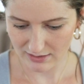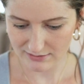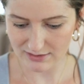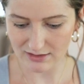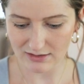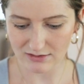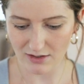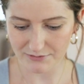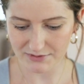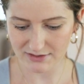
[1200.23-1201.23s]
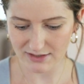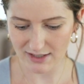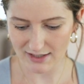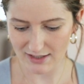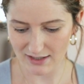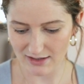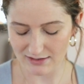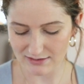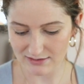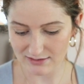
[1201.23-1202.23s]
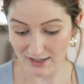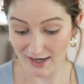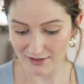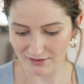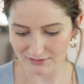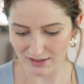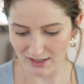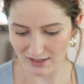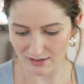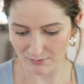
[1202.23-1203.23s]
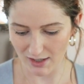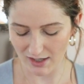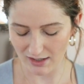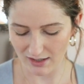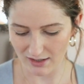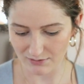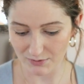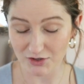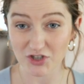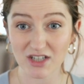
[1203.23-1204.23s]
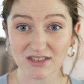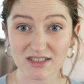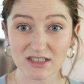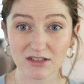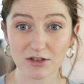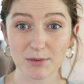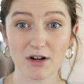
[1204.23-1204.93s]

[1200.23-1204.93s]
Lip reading: See, these don't say the style name, and with jeans it's a little